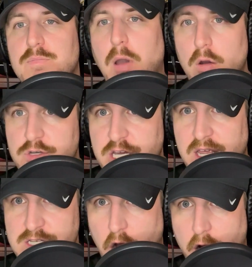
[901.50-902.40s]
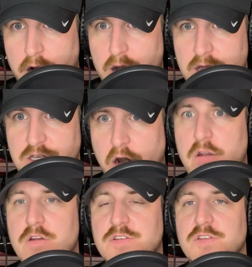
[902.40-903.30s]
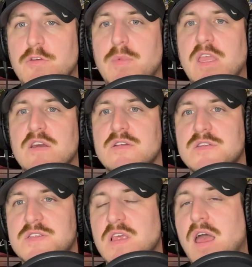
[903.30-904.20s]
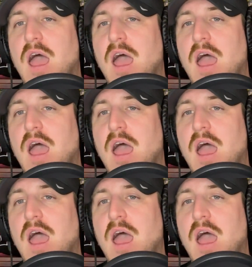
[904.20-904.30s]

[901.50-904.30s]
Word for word: poaching is hard is harder to do because